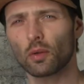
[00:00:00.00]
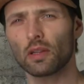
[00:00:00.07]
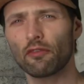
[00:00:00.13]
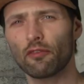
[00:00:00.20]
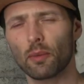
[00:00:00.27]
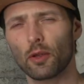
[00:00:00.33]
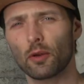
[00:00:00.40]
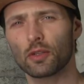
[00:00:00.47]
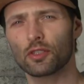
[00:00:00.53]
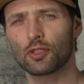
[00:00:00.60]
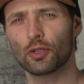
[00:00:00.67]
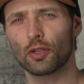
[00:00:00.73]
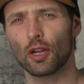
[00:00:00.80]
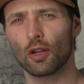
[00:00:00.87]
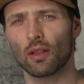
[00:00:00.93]
totally familiar with
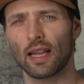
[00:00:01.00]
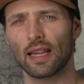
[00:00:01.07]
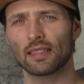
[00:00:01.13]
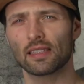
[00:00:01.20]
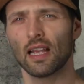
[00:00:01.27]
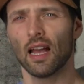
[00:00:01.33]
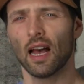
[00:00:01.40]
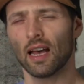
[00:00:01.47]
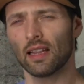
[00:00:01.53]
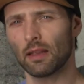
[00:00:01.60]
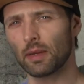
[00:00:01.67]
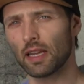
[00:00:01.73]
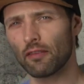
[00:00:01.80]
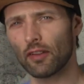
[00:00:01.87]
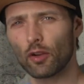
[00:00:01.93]
studio lights, uh, let
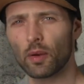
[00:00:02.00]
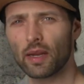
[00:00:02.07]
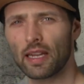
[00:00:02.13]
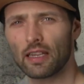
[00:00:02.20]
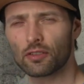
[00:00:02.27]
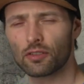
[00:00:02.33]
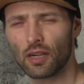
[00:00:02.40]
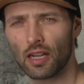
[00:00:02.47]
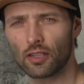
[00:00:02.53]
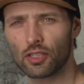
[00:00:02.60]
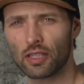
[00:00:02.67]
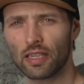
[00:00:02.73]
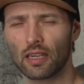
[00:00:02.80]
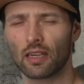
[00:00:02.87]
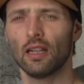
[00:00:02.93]
me give you a quick introduction
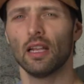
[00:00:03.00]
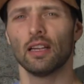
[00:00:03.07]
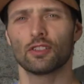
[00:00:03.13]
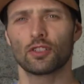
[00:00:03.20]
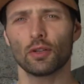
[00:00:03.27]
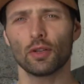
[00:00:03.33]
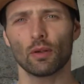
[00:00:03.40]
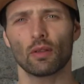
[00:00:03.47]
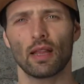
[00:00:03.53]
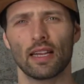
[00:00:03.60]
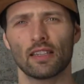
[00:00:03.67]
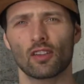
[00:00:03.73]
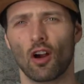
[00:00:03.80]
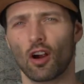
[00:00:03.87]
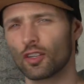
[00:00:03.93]
here. Studio
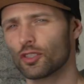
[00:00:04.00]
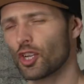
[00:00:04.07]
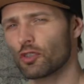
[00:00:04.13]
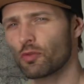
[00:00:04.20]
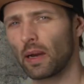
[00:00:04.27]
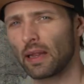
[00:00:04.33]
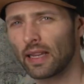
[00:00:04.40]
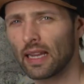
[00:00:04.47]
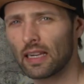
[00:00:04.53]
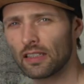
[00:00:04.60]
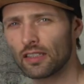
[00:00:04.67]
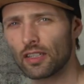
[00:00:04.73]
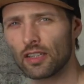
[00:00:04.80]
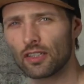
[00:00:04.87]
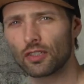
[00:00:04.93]
lights aren't just relegated
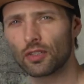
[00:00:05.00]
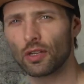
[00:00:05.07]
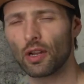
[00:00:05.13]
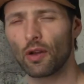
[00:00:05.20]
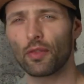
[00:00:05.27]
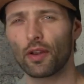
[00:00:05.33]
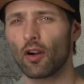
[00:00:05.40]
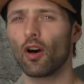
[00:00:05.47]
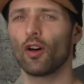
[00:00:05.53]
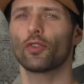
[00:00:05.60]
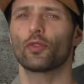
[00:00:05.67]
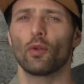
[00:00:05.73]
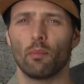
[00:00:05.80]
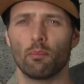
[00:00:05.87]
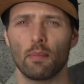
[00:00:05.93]
to the studio, they're
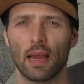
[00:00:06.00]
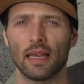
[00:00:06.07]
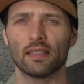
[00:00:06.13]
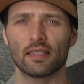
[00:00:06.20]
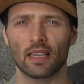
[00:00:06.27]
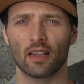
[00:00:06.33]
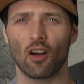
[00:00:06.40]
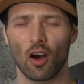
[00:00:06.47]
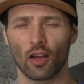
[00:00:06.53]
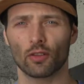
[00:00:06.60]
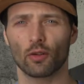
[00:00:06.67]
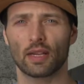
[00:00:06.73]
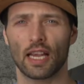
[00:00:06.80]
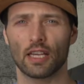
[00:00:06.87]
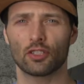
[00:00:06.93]
also amazing on
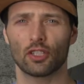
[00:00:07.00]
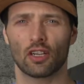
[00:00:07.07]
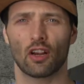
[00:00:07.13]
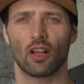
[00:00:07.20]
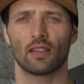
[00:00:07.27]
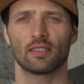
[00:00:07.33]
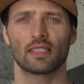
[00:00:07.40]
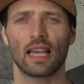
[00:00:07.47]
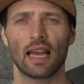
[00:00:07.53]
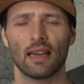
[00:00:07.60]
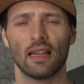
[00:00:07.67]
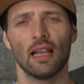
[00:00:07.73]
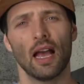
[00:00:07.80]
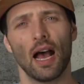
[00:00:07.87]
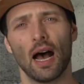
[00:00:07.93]
location and on set
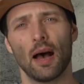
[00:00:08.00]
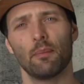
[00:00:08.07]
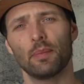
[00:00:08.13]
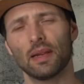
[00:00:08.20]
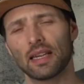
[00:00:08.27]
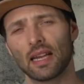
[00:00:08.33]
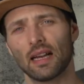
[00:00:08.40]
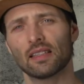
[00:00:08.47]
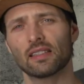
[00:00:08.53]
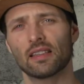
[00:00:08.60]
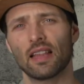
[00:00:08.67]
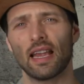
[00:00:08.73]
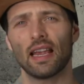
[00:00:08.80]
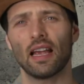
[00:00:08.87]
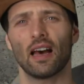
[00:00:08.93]
um, because
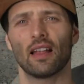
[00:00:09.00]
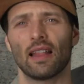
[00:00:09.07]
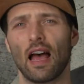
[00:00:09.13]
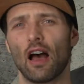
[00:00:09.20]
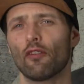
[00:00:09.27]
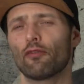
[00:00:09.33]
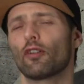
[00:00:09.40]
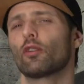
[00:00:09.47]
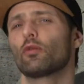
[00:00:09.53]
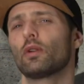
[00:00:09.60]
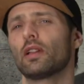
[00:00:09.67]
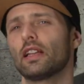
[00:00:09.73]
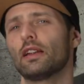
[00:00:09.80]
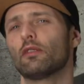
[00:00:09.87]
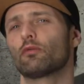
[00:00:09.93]
they allow for a
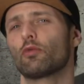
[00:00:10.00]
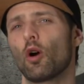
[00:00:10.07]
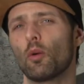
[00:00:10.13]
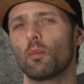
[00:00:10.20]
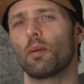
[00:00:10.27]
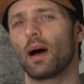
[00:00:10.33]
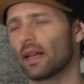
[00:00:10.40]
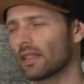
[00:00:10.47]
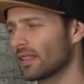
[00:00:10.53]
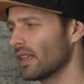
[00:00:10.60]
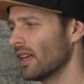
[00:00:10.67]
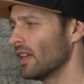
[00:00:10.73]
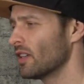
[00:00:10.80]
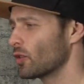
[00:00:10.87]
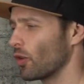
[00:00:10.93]
really robust
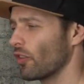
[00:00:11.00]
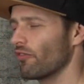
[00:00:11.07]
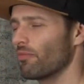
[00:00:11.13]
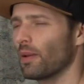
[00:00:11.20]
sort of